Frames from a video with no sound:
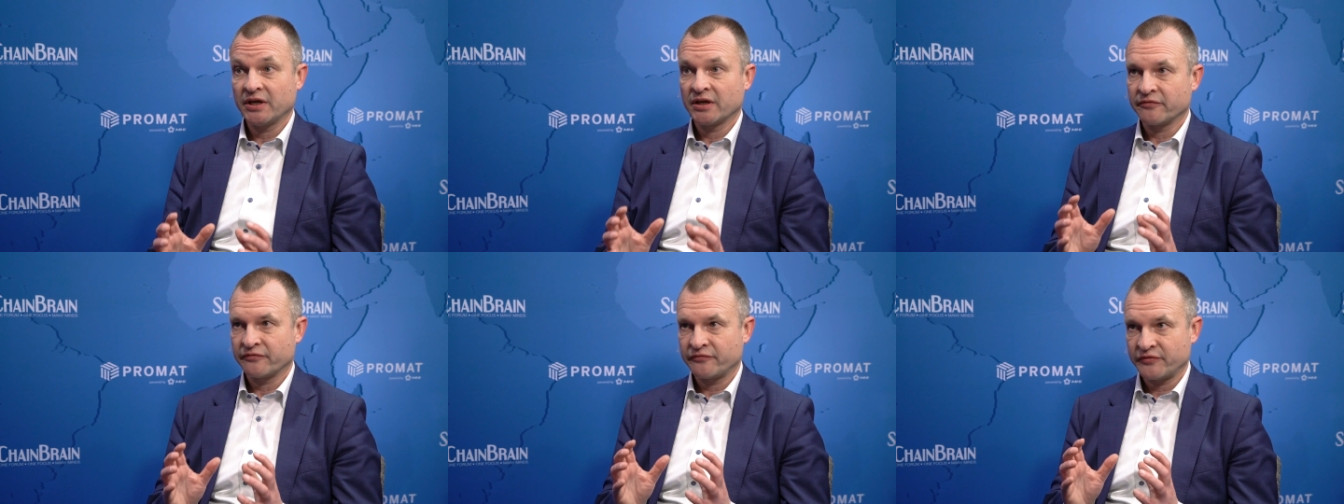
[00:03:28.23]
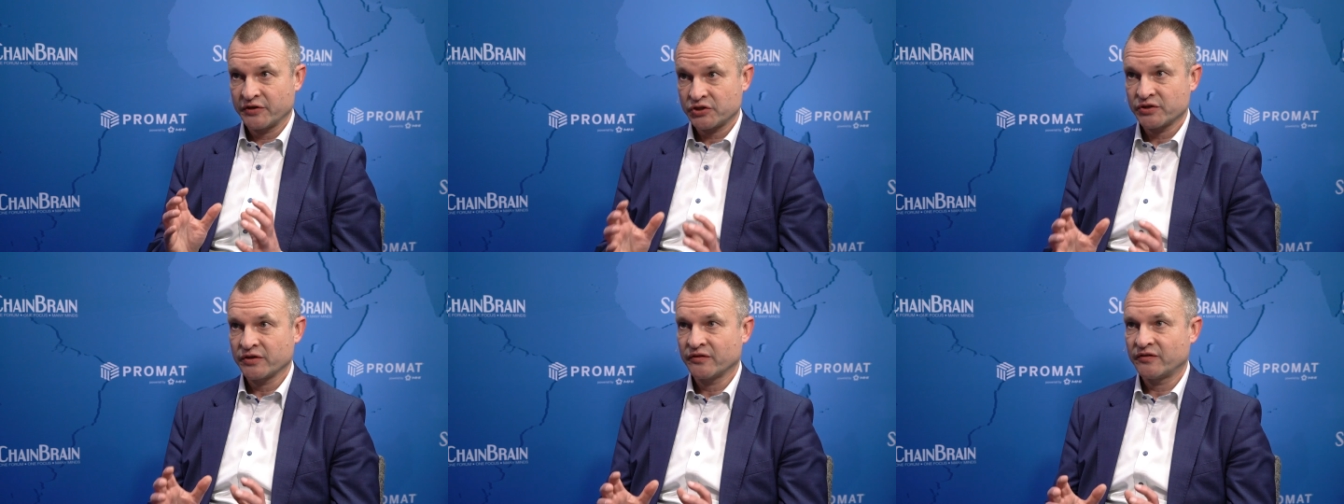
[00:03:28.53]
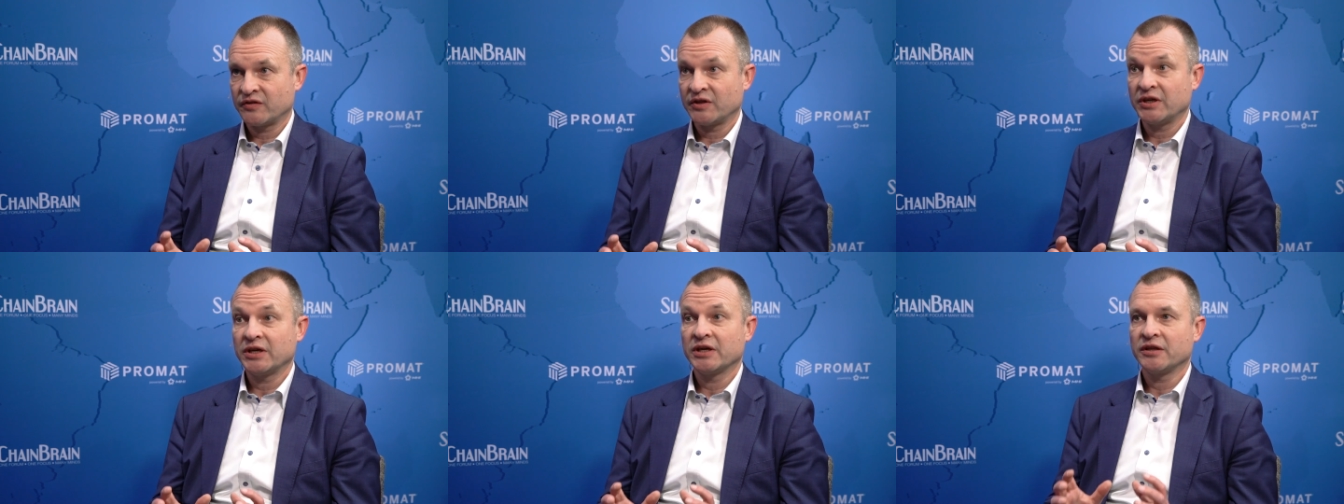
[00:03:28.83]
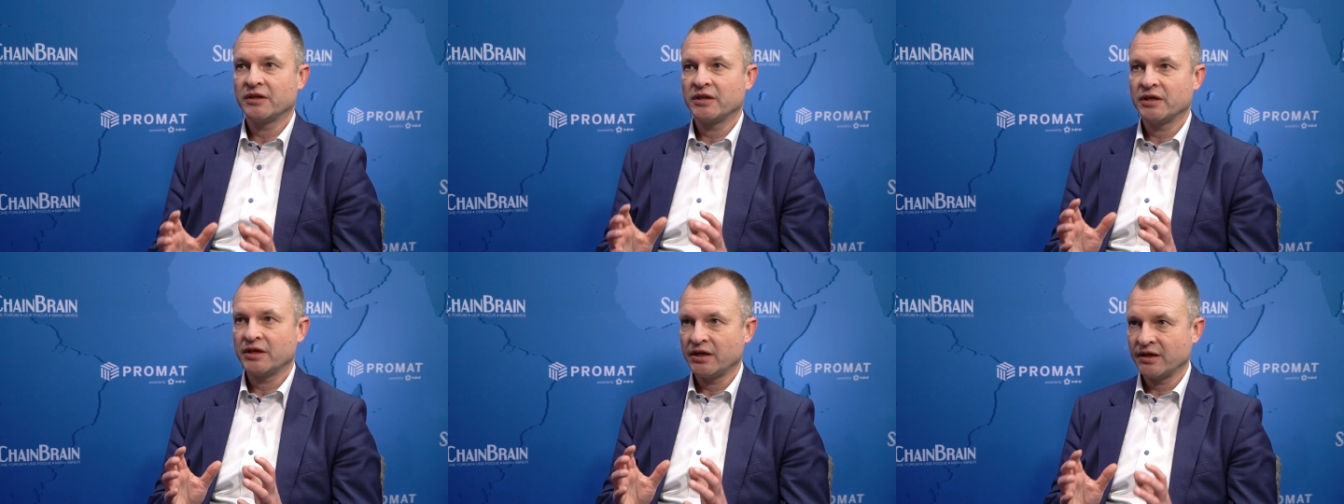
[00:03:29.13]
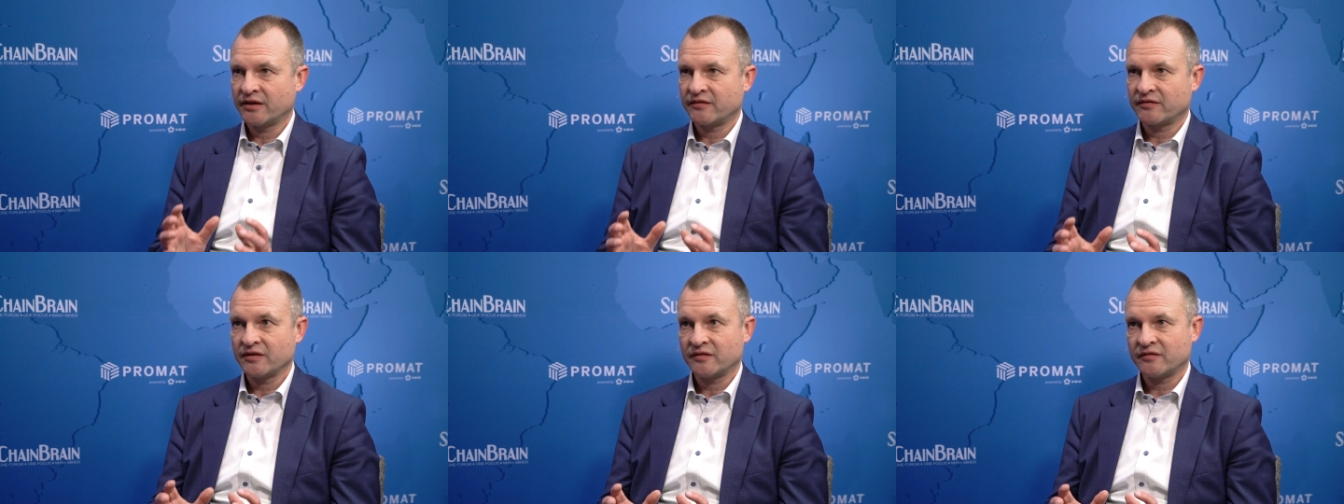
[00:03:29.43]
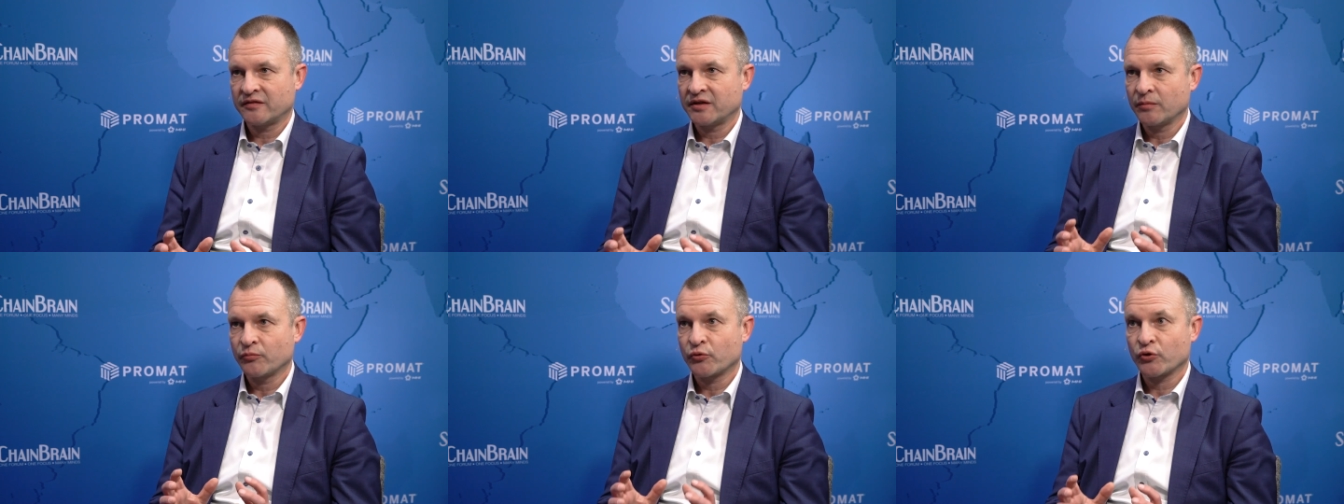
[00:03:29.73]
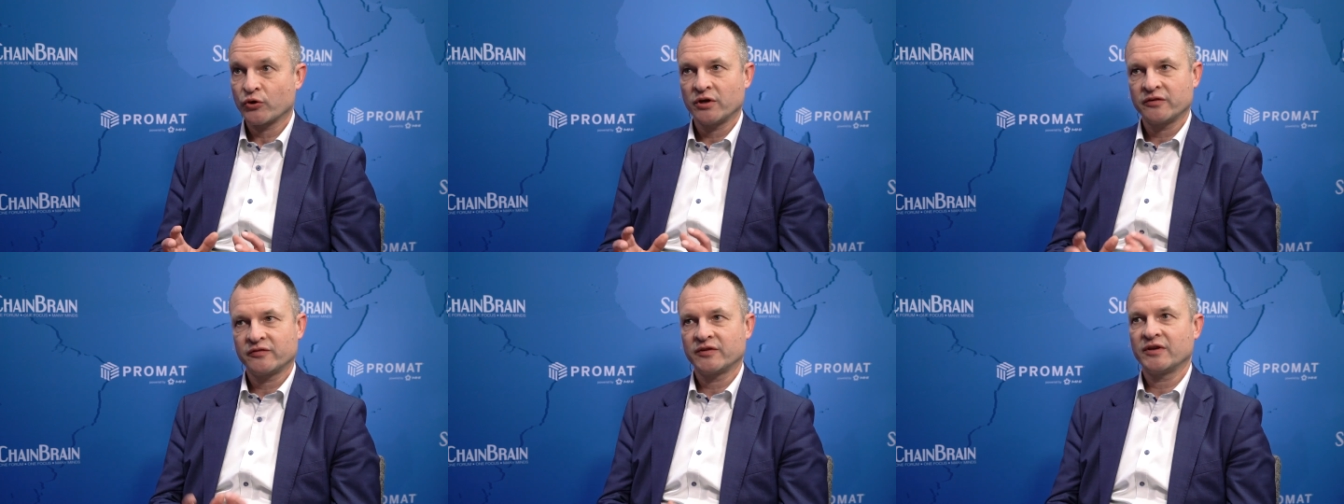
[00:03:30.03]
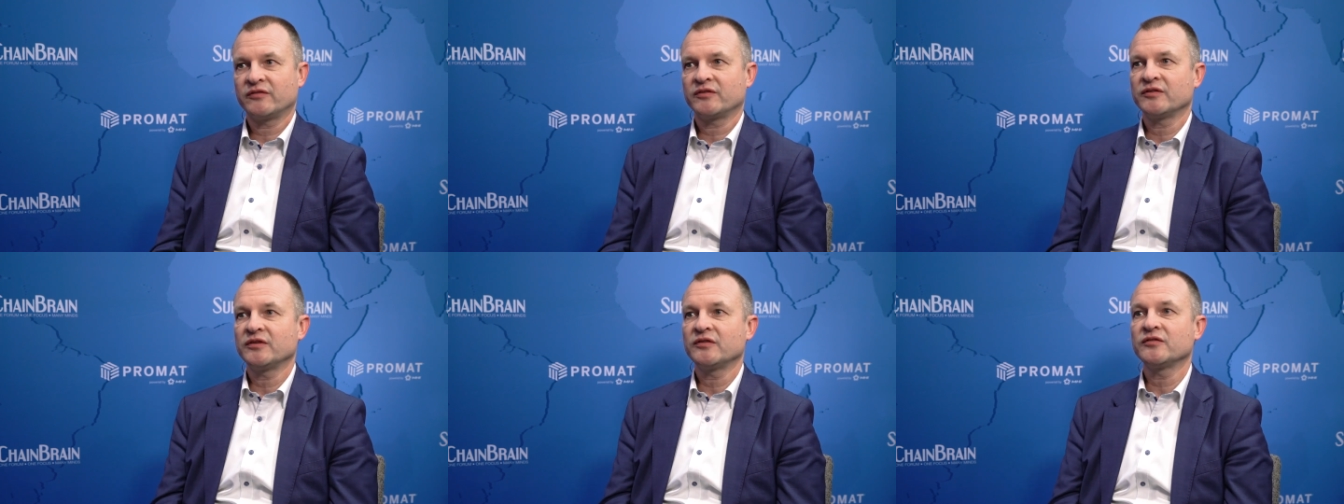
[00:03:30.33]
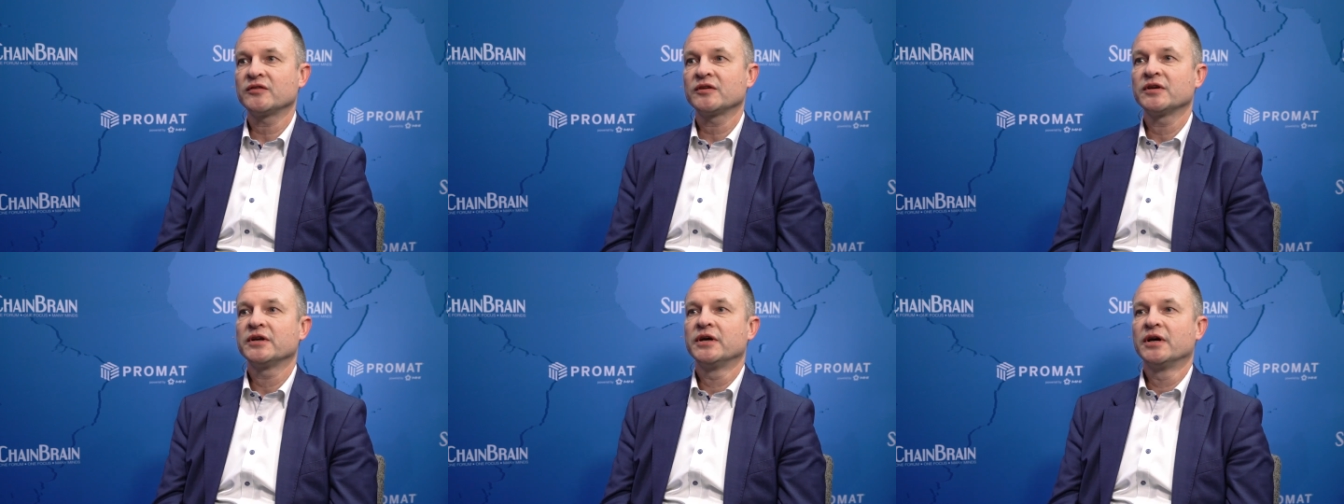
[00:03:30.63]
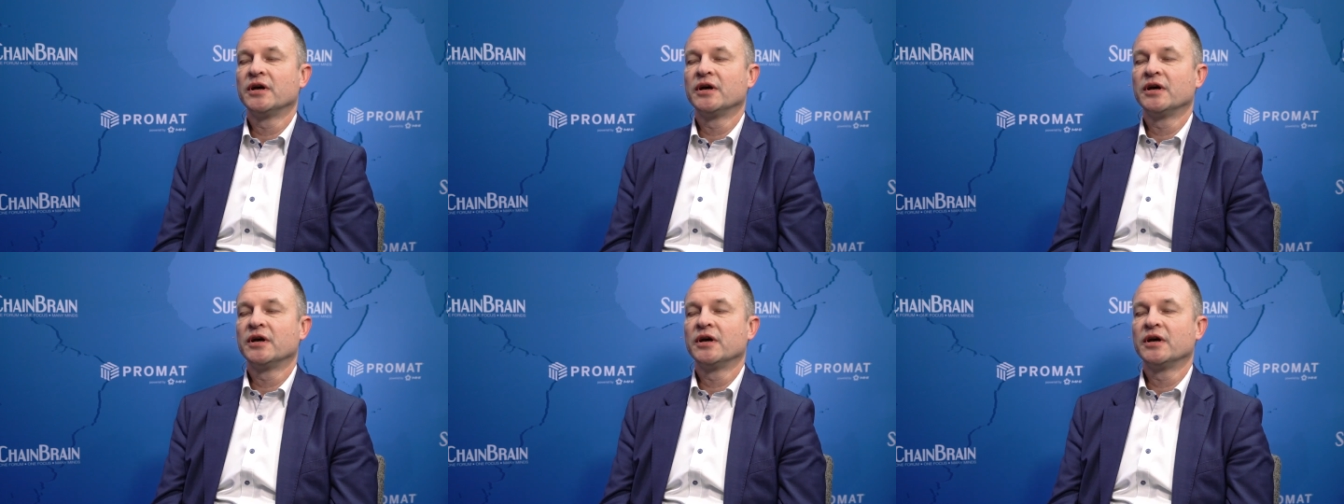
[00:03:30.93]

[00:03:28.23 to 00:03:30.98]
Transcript: and efficiency in the existing processes,